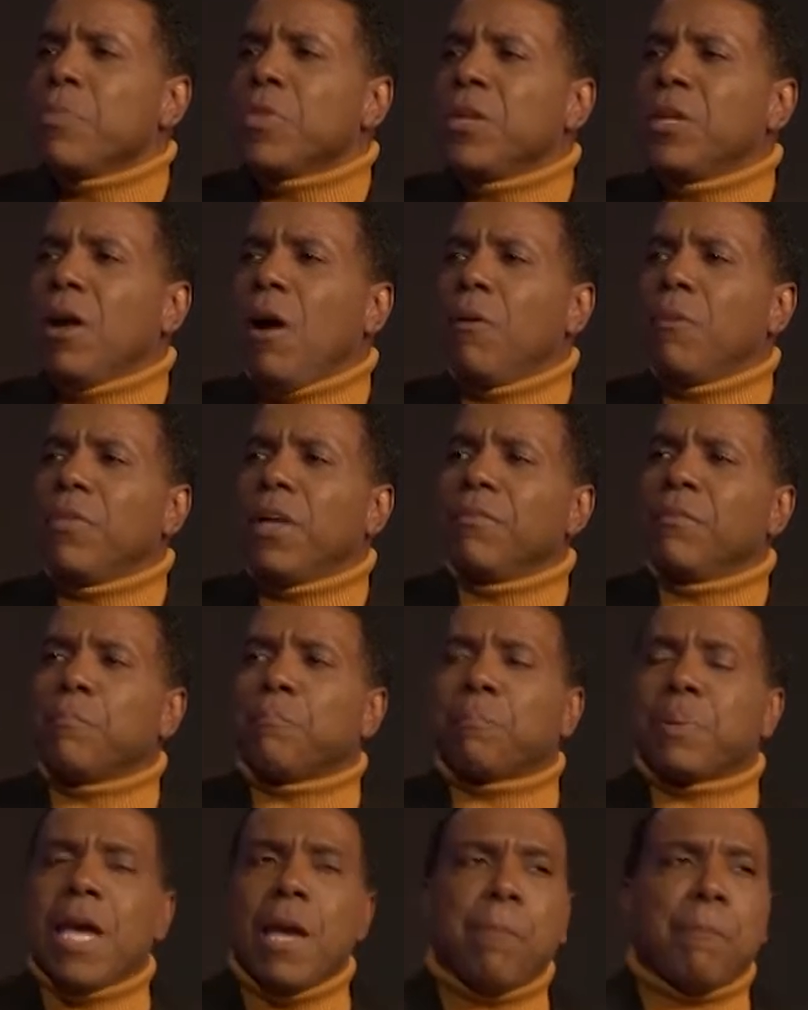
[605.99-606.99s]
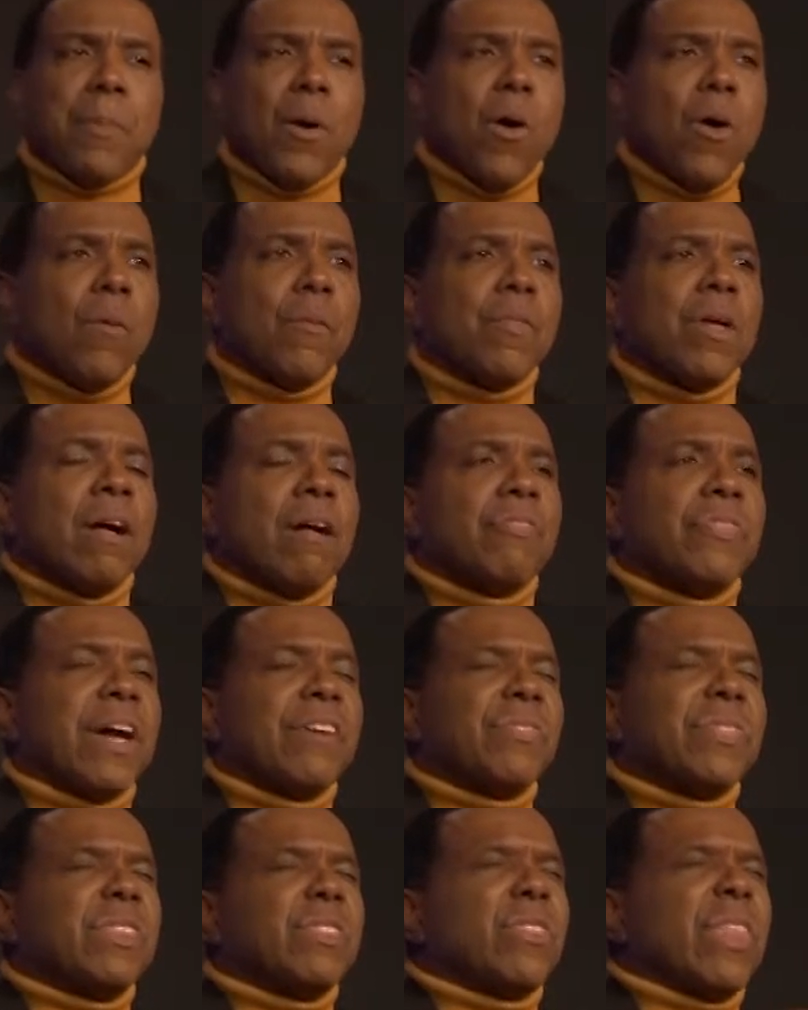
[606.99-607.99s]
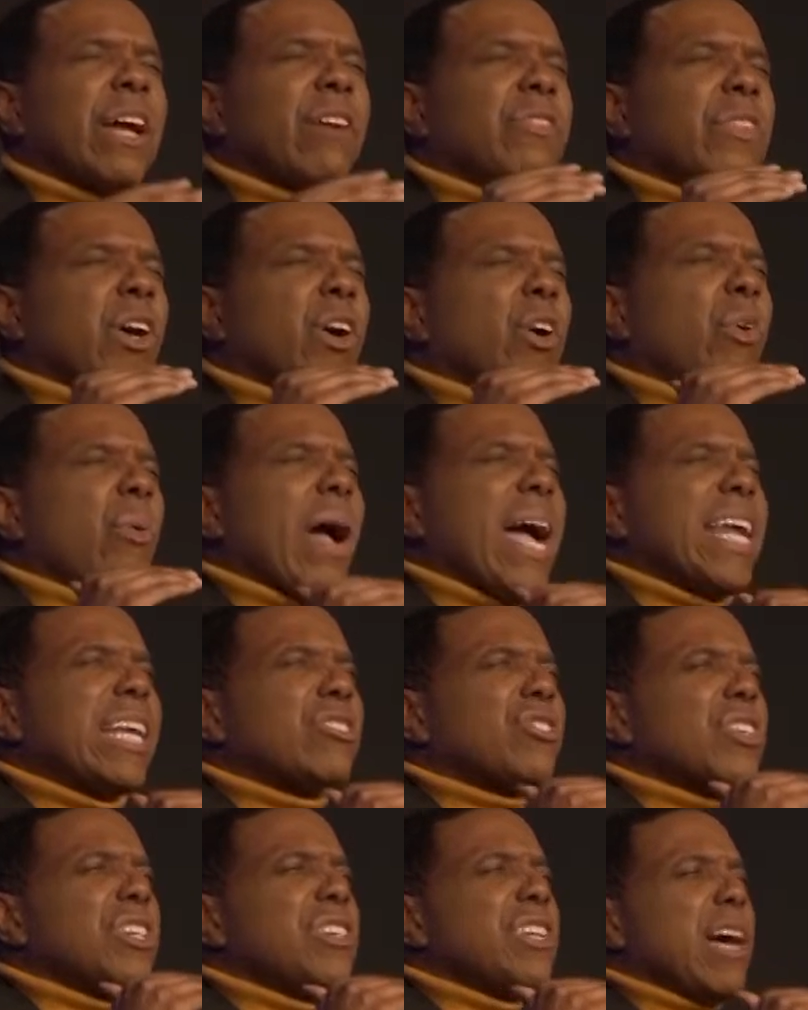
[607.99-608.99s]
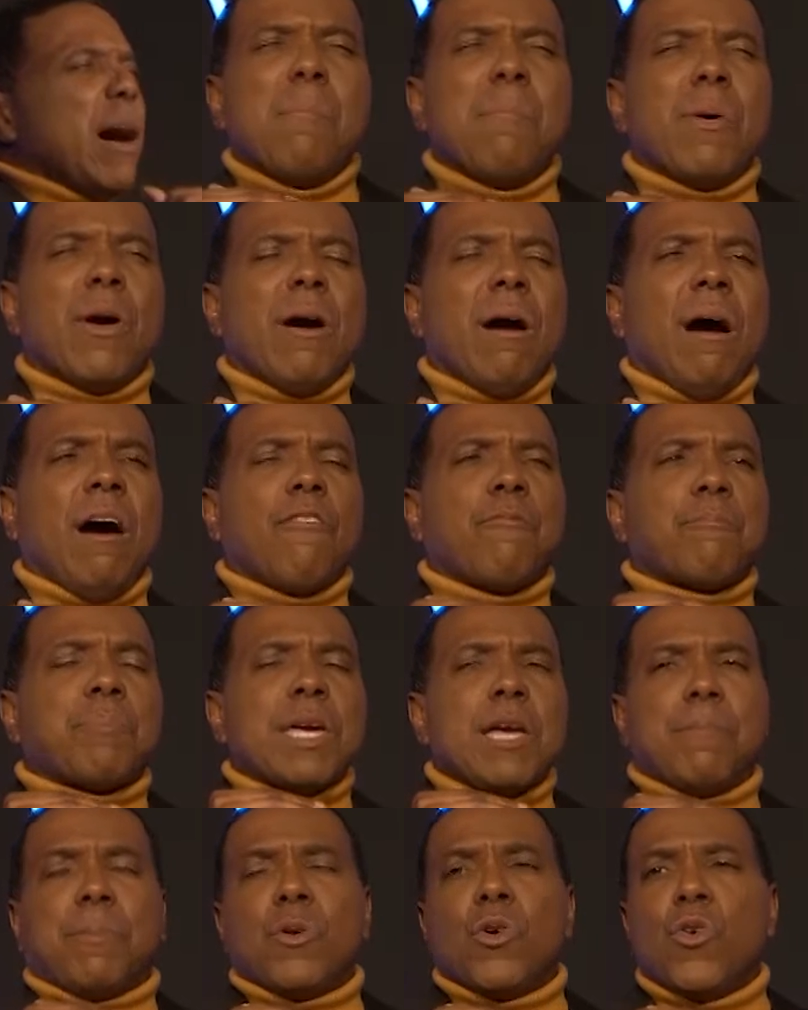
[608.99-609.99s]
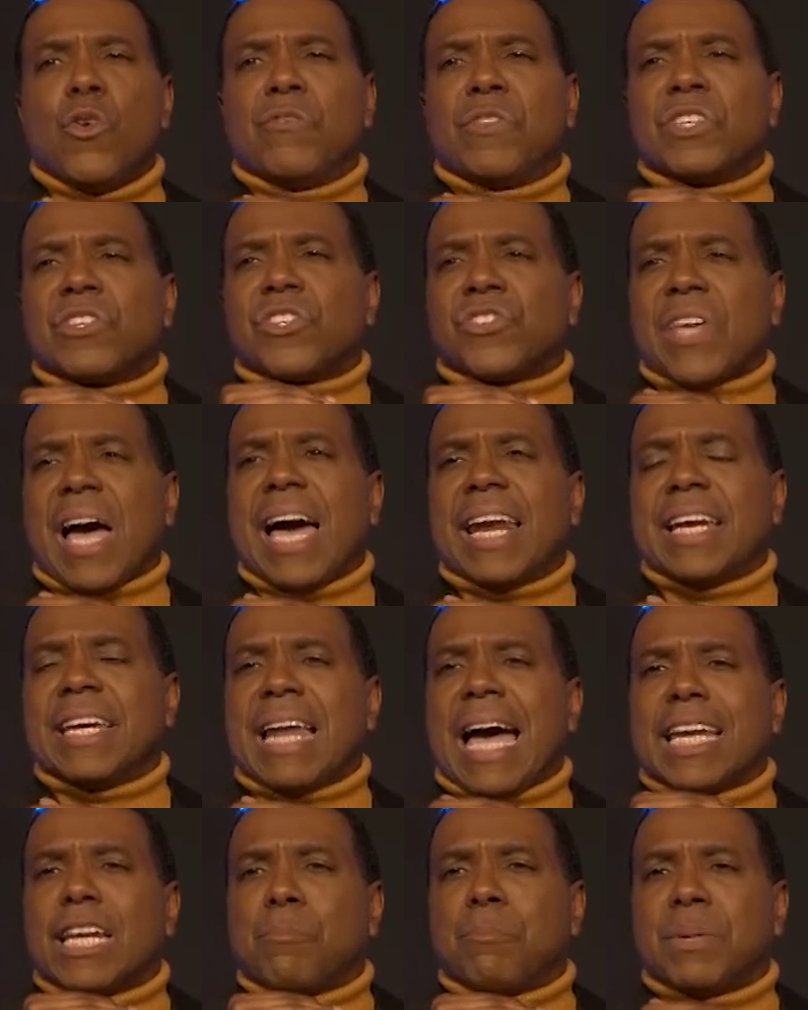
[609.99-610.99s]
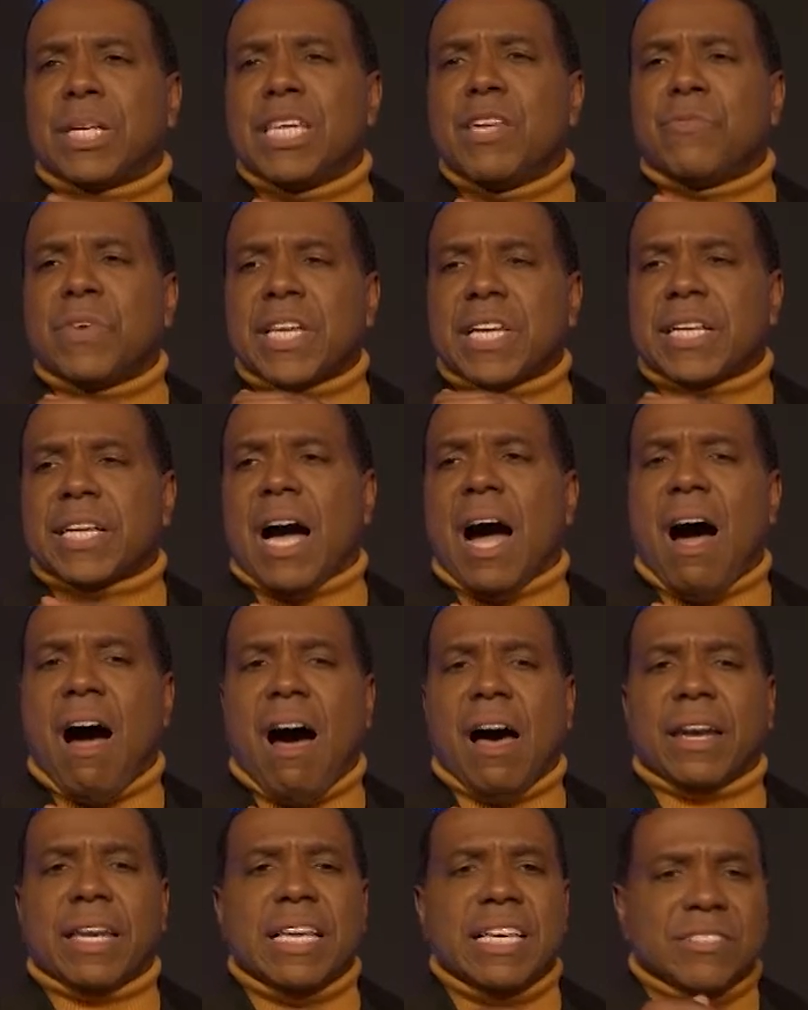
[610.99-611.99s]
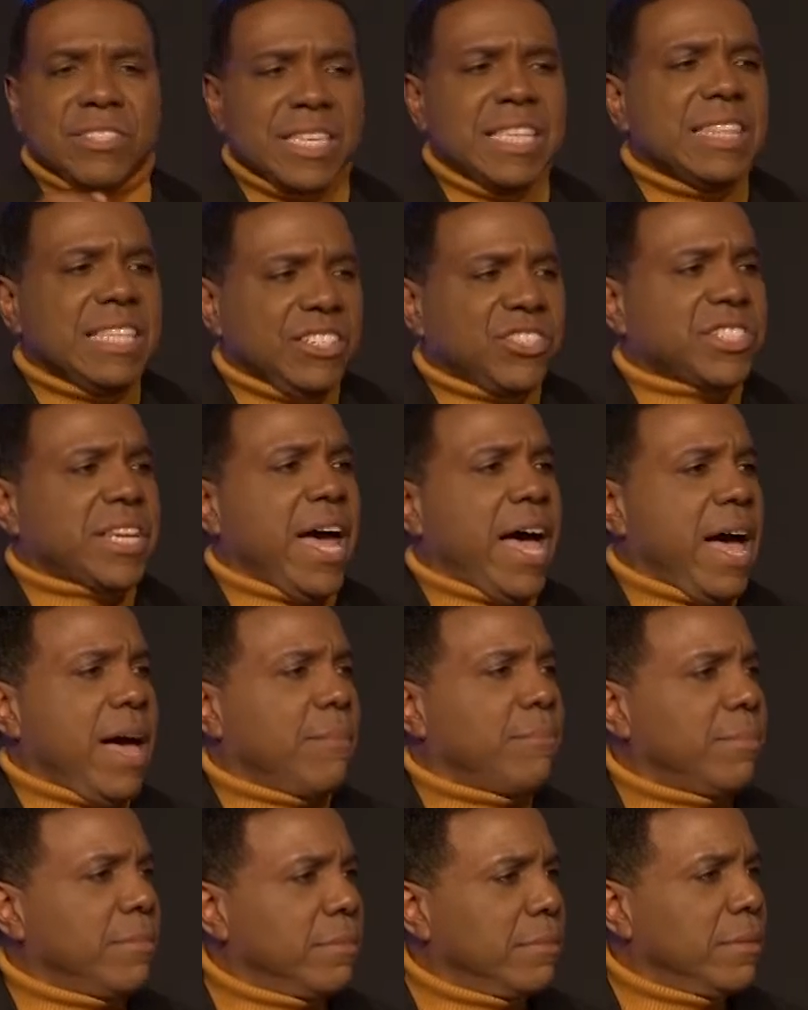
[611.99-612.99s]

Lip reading: You know, people, the greatest number of people who've decided not to believe in God is in this time.